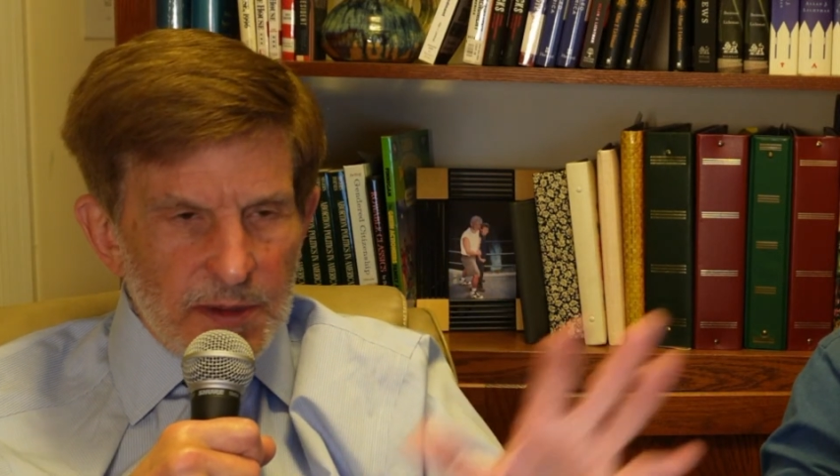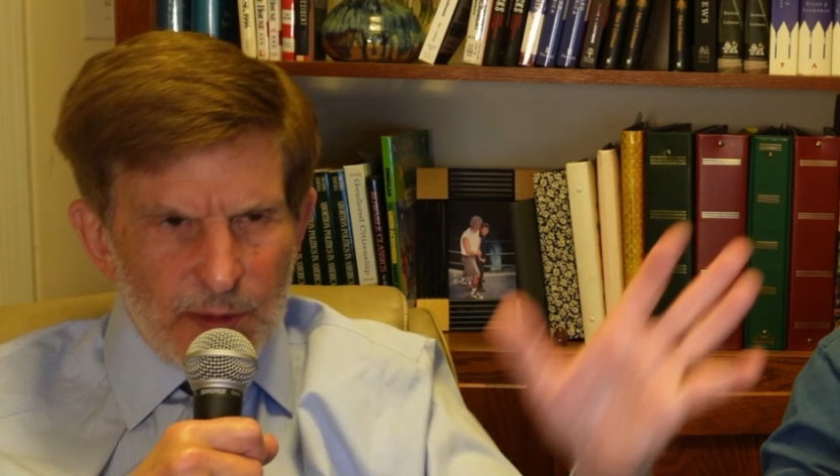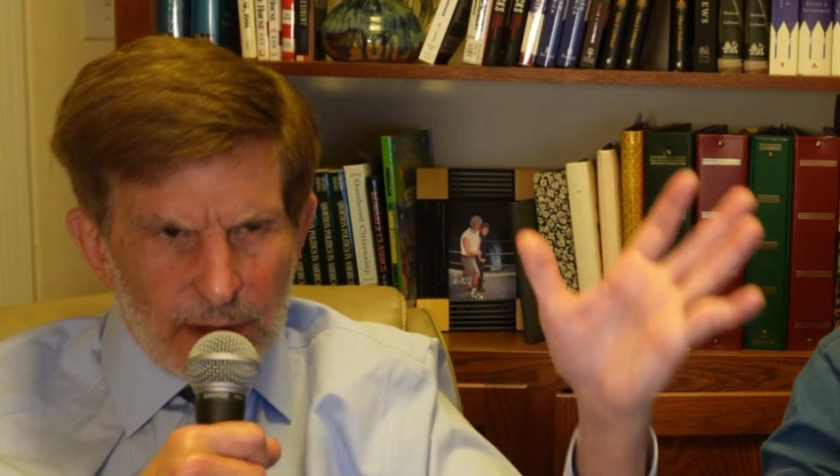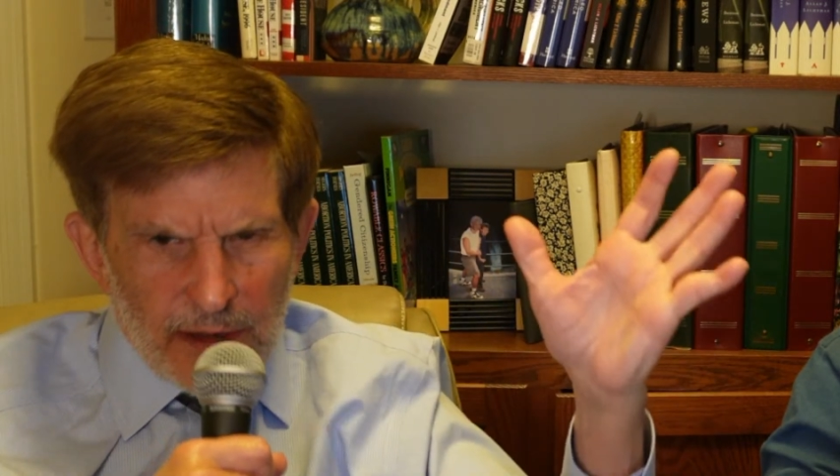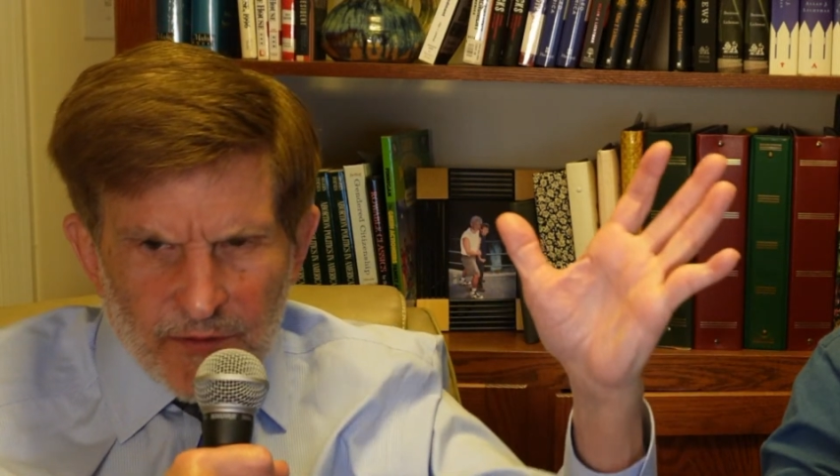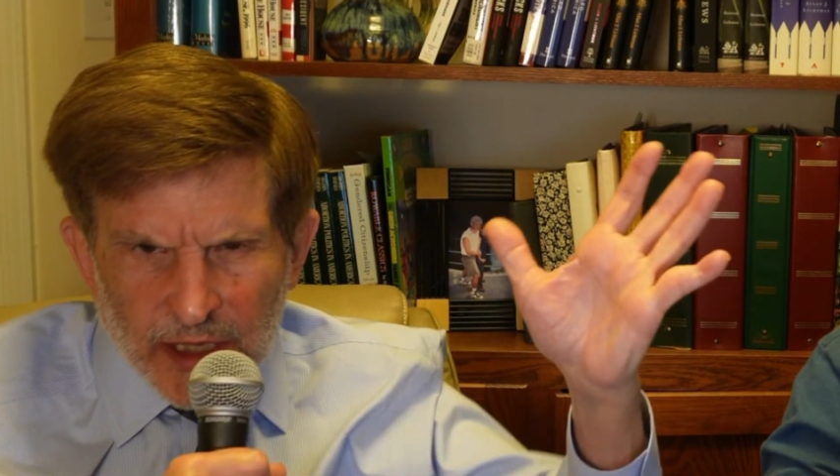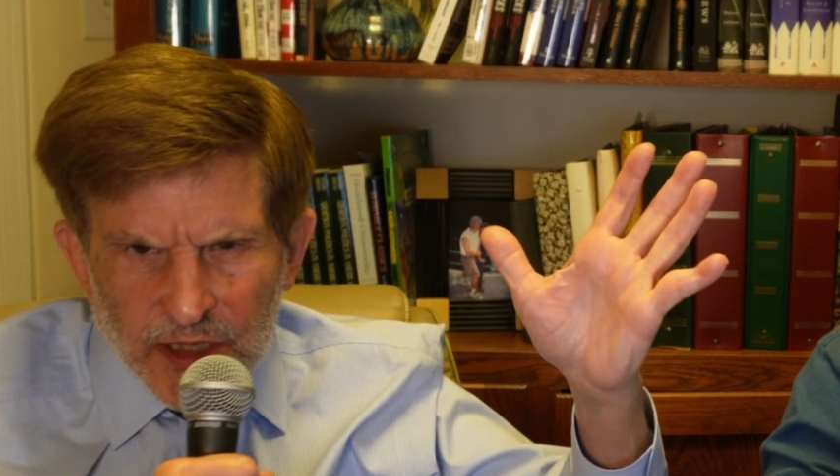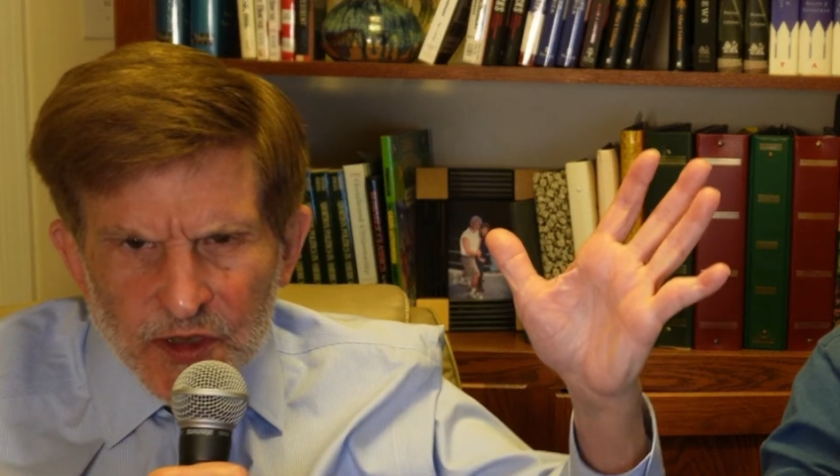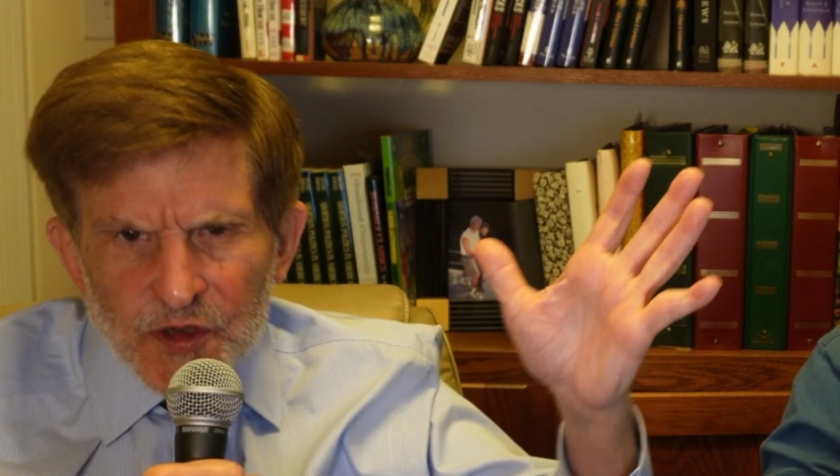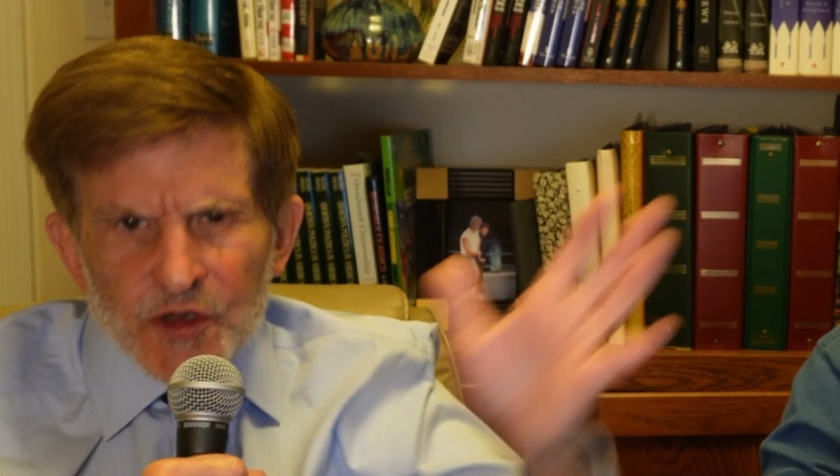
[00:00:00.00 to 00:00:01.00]
We don't have to
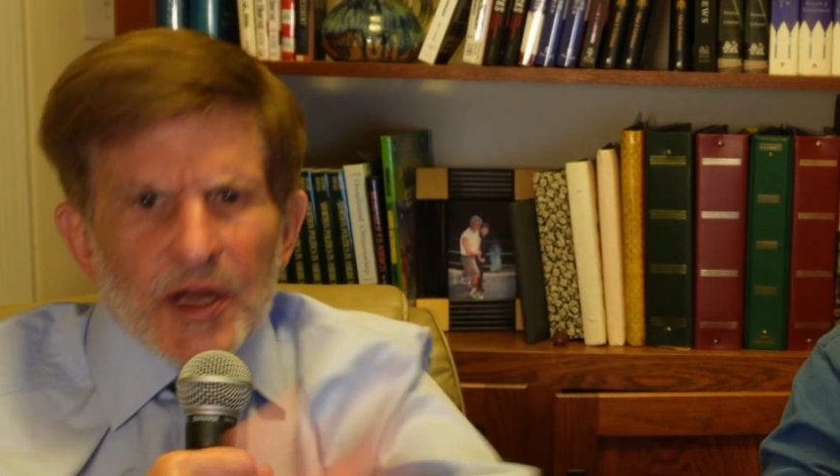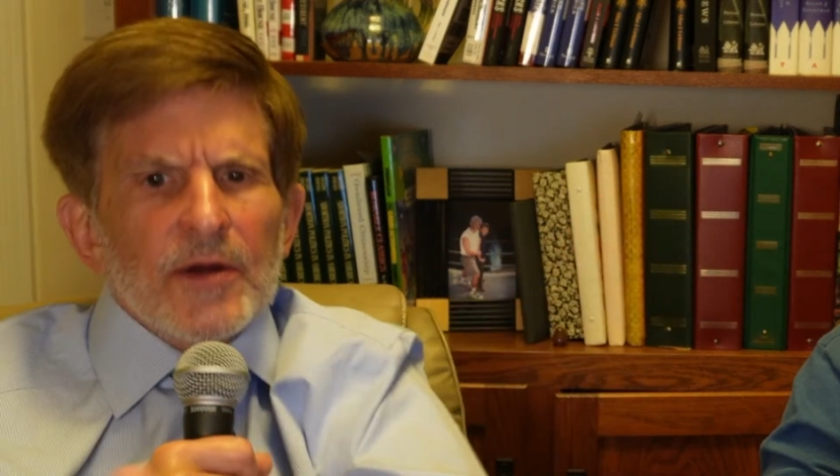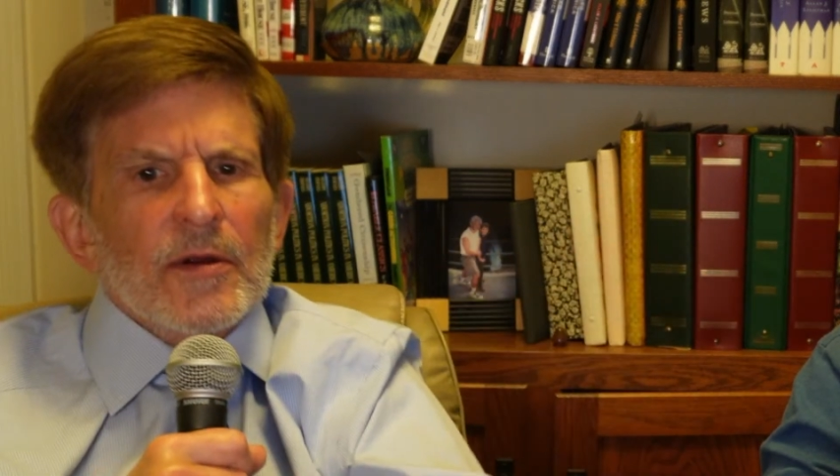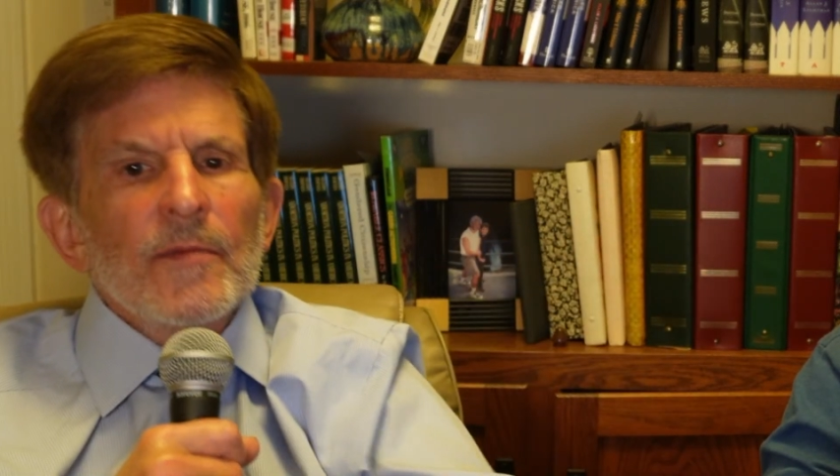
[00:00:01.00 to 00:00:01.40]
consider